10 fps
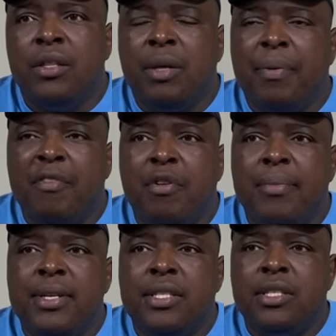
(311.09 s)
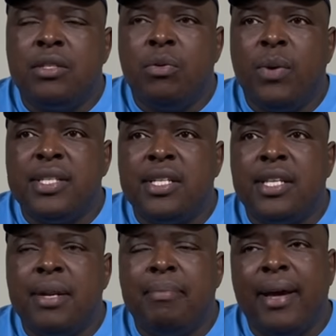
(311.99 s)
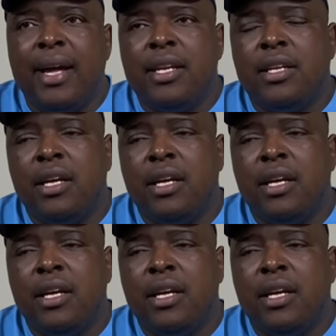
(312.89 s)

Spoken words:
the performance wasn't that bad.